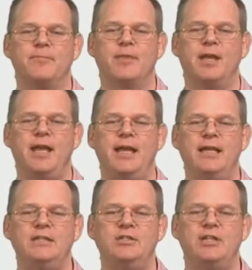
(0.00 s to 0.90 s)

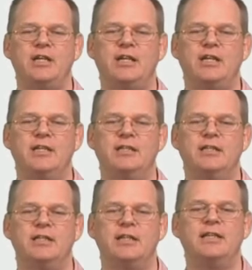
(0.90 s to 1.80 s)

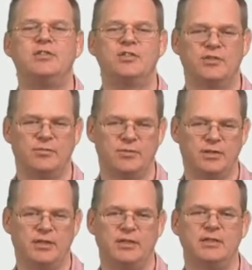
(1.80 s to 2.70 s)
These
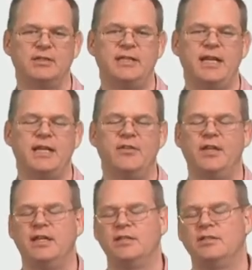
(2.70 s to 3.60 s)
data
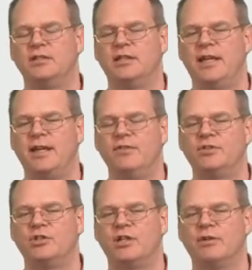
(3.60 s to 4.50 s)
that Canvas
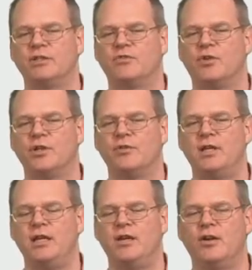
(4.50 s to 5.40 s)
generates for you
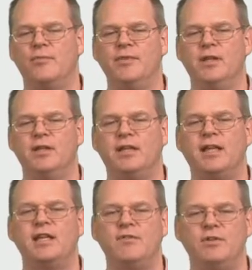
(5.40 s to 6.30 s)
here
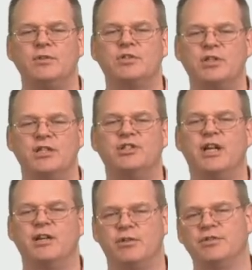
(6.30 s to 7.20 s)
can give you a
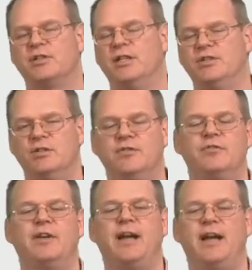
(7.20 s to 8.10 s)
general sense
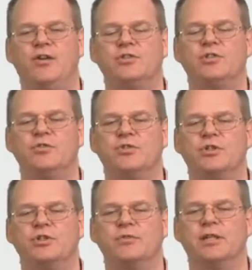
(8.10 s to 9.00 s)
of how students are
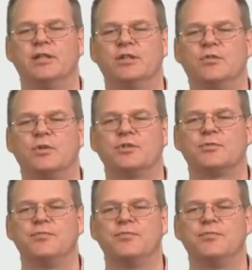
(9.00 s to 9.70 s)
doing in the course.